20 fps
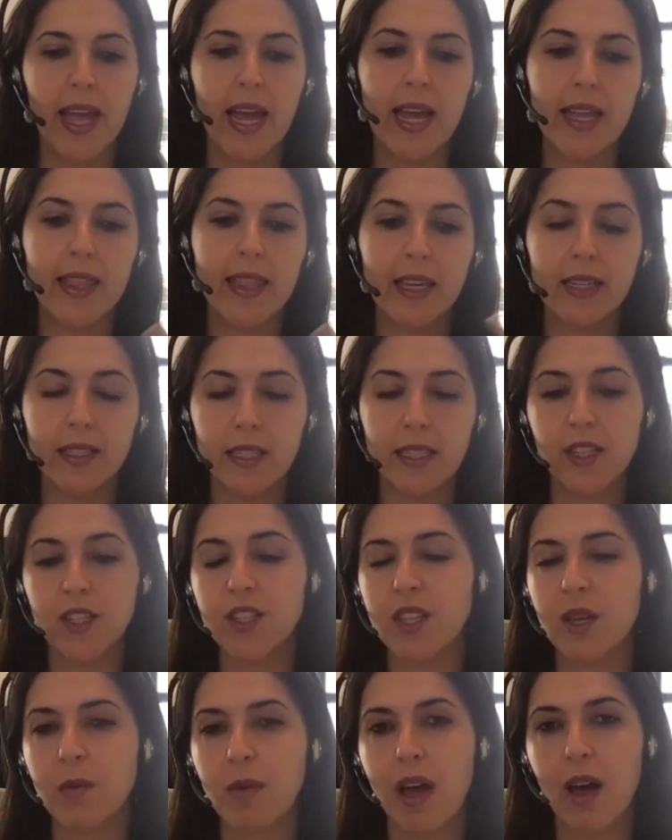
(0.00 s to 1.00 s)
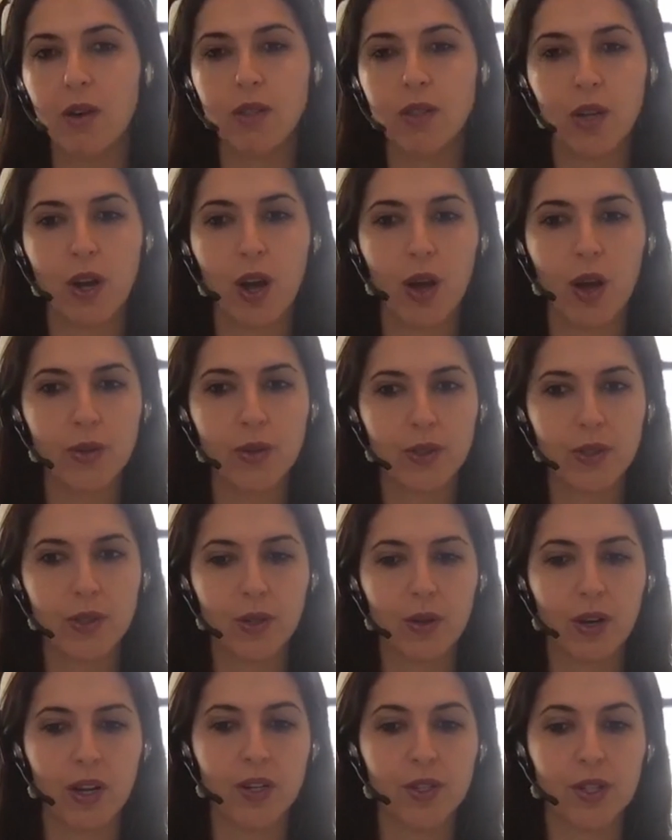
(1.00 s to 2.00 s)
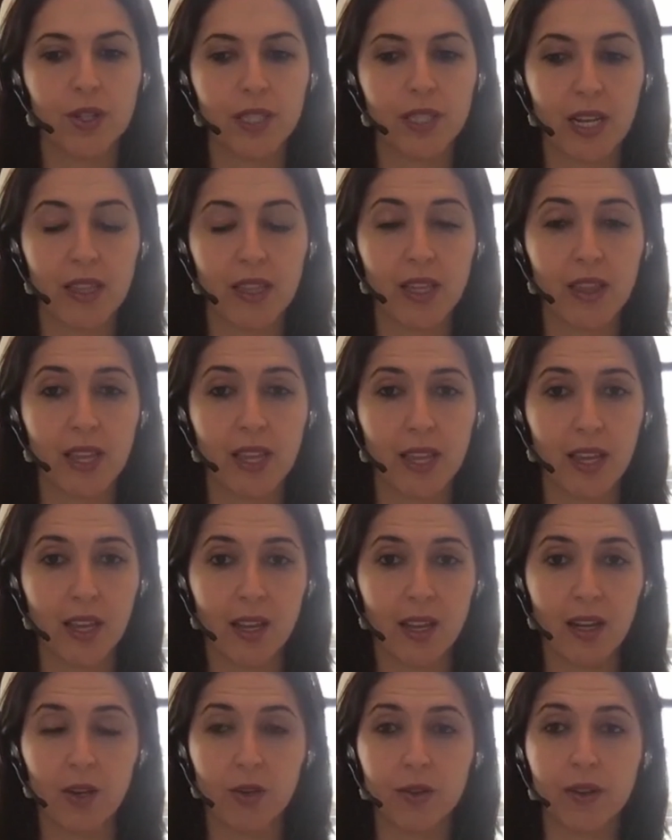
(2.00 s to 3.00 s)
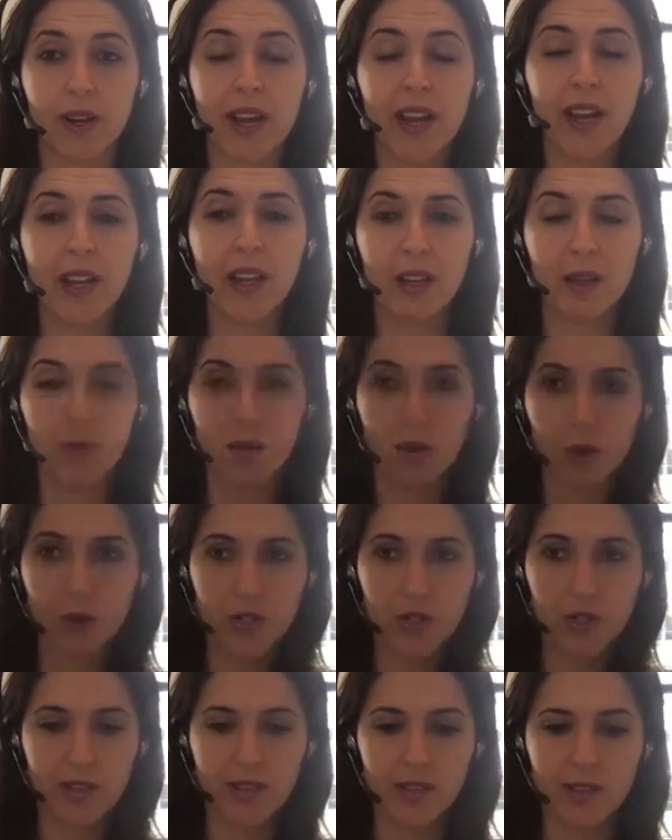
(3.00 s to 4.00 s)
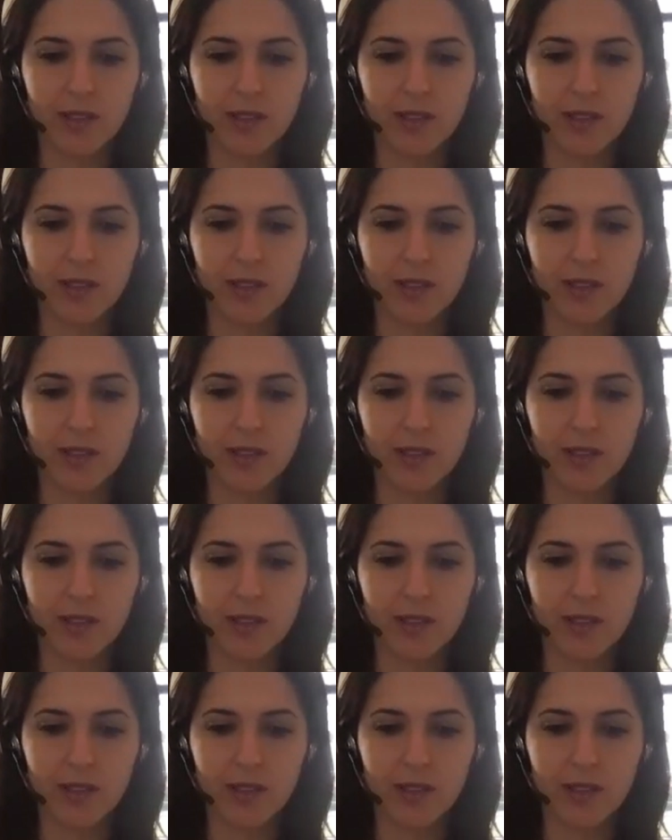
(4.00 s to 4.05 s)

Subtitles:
And then teach them how to also understand that they can create emotion.